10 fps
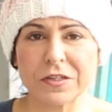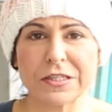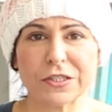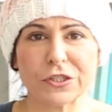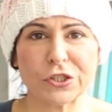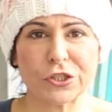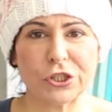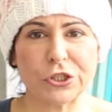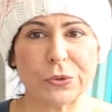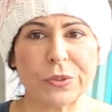listened
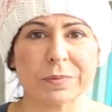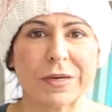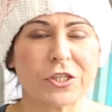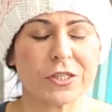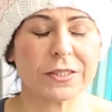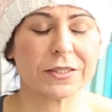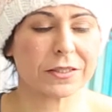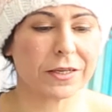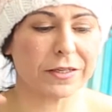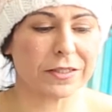to
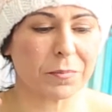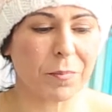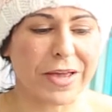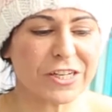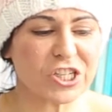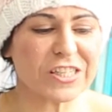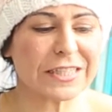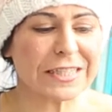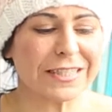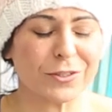His
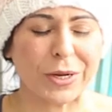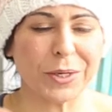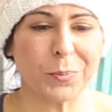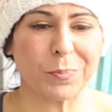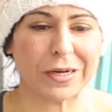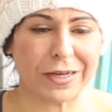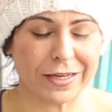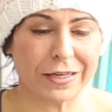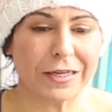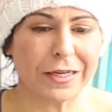Majesty's Dragon
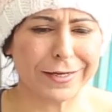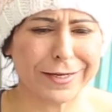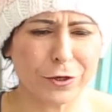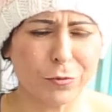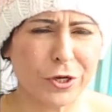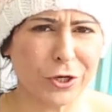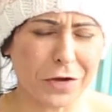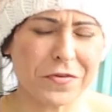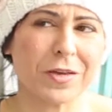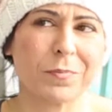by Naomi
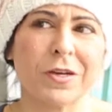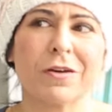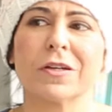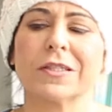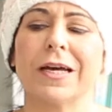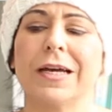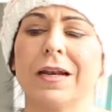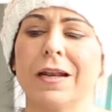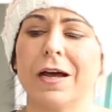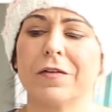Novik because I
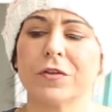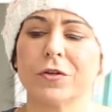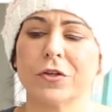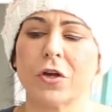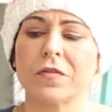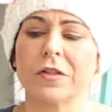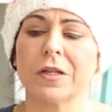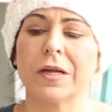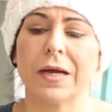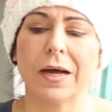loved her
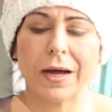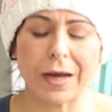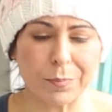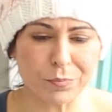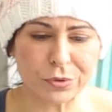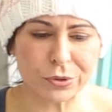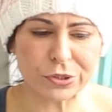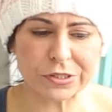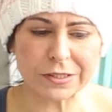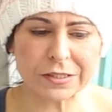novel
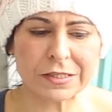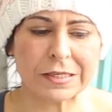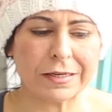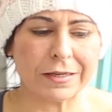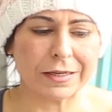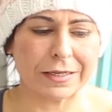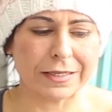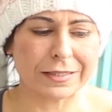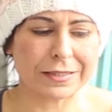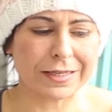Uprooted.
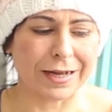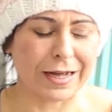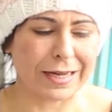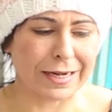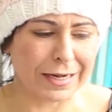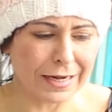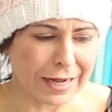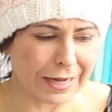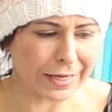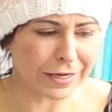And I
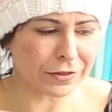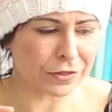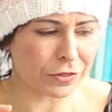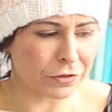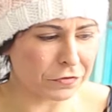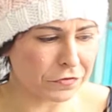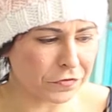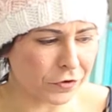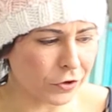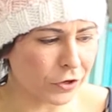liked the
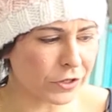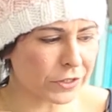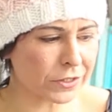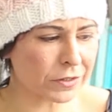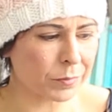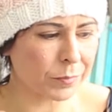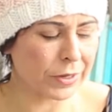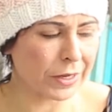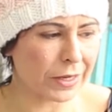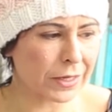first
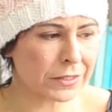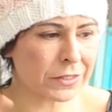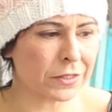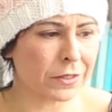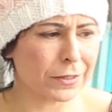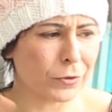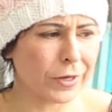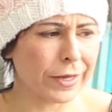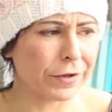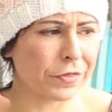part.
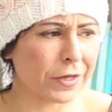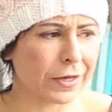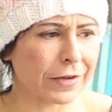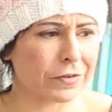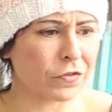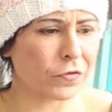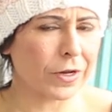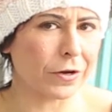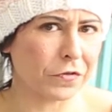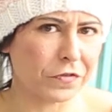Okay, I think I gave it 3
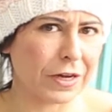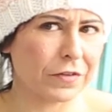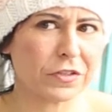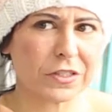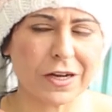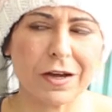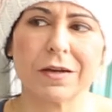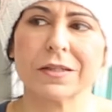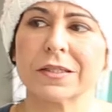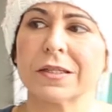out of 5
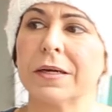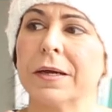stars.